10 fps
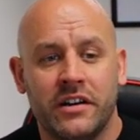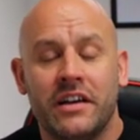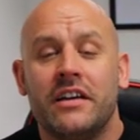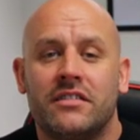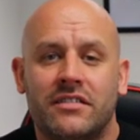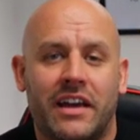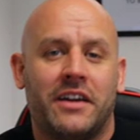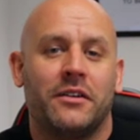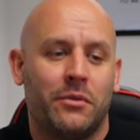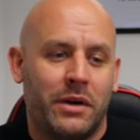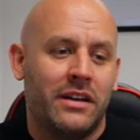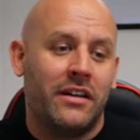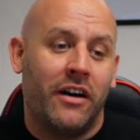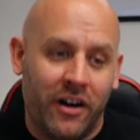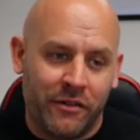at Second Wind,
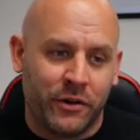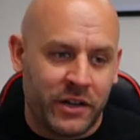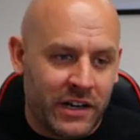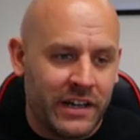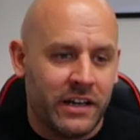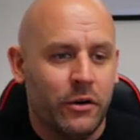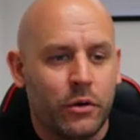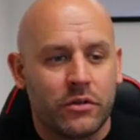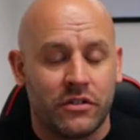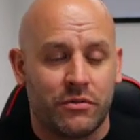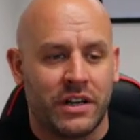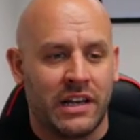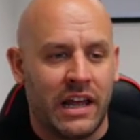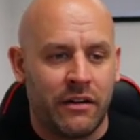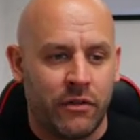ironically a horse that's running
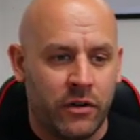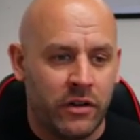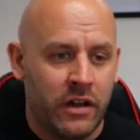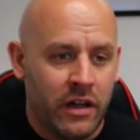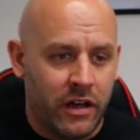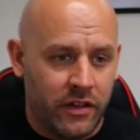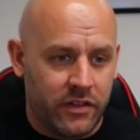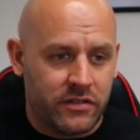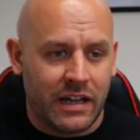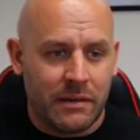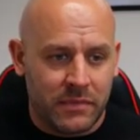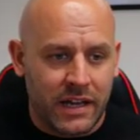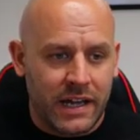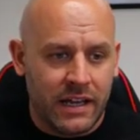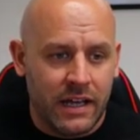later on the same
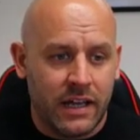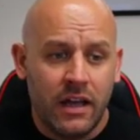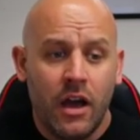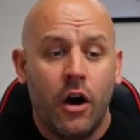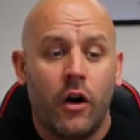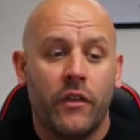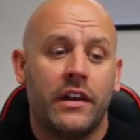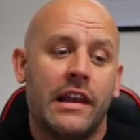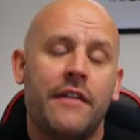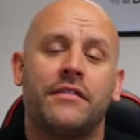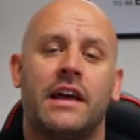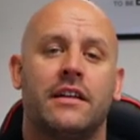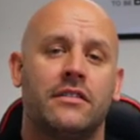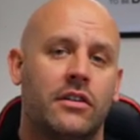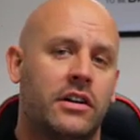day here, on the left
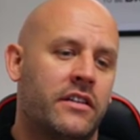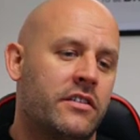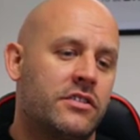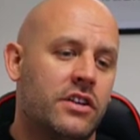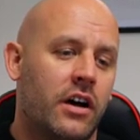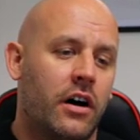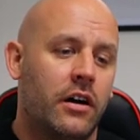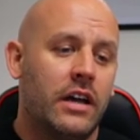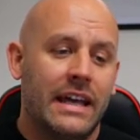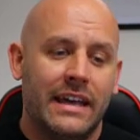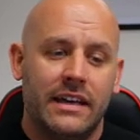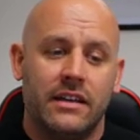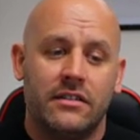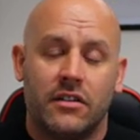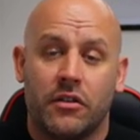hand side of this chart
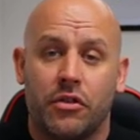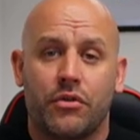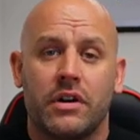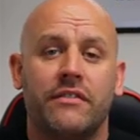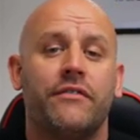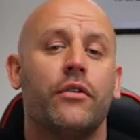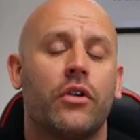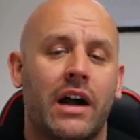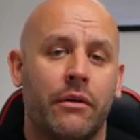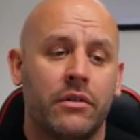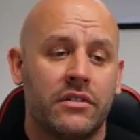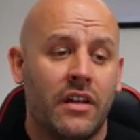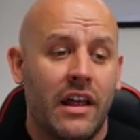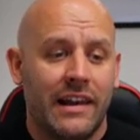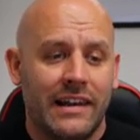is the 3-4 hours
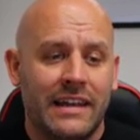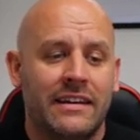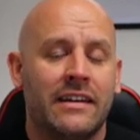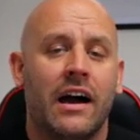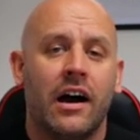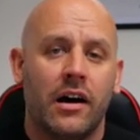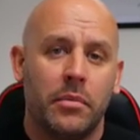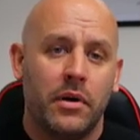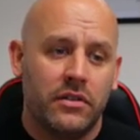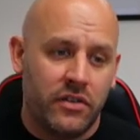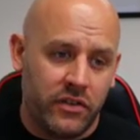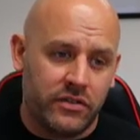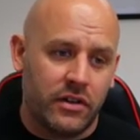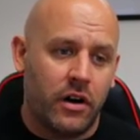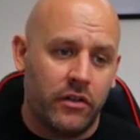leading up to the
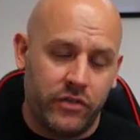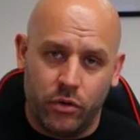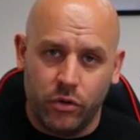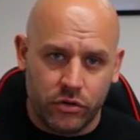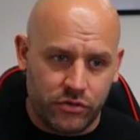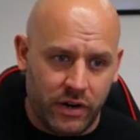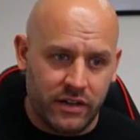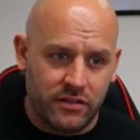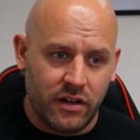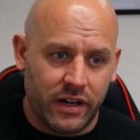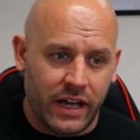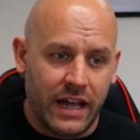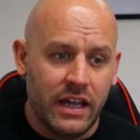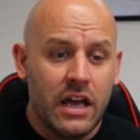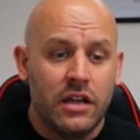start of the horse race.
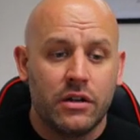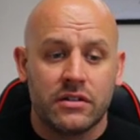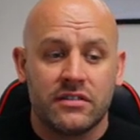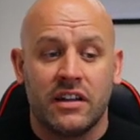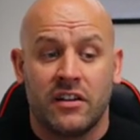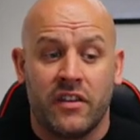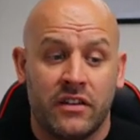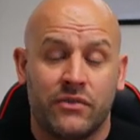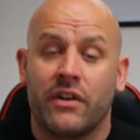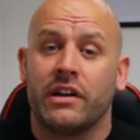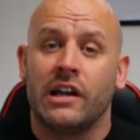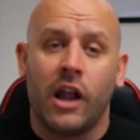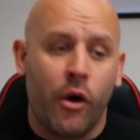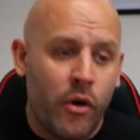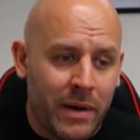Okay, you can see that there's very
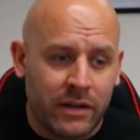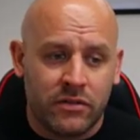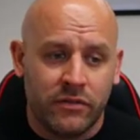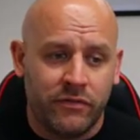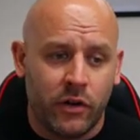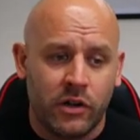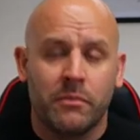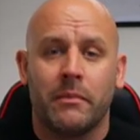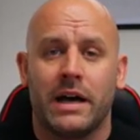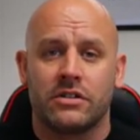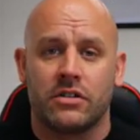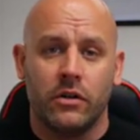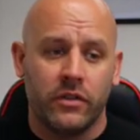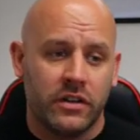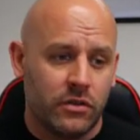low amounts of volume matched
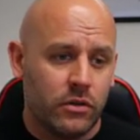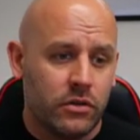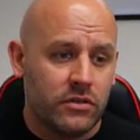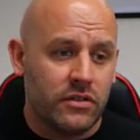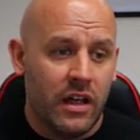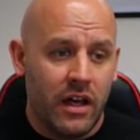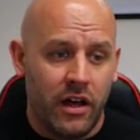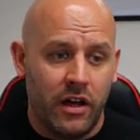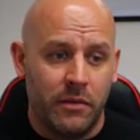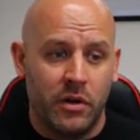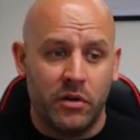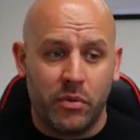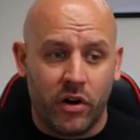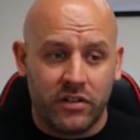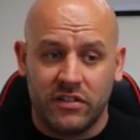on this horse at
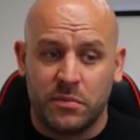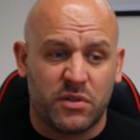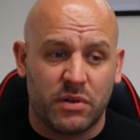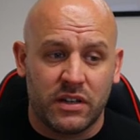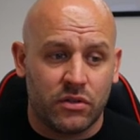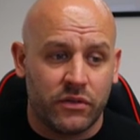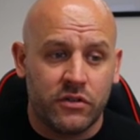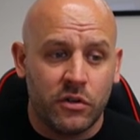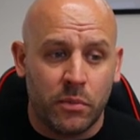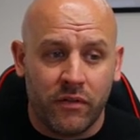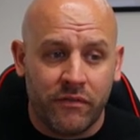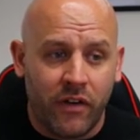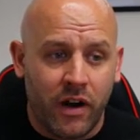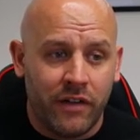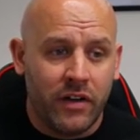prices between sort of
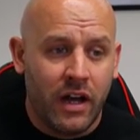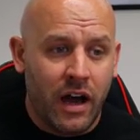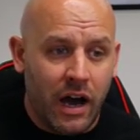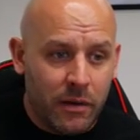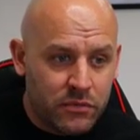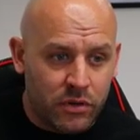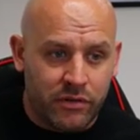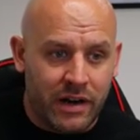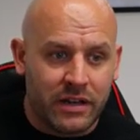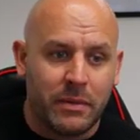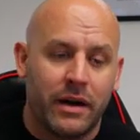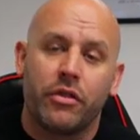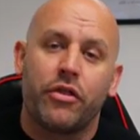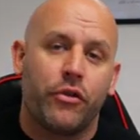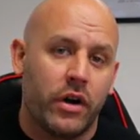2.5 up to around about
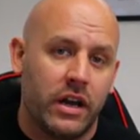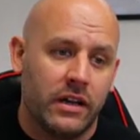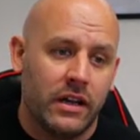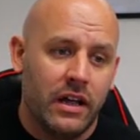3.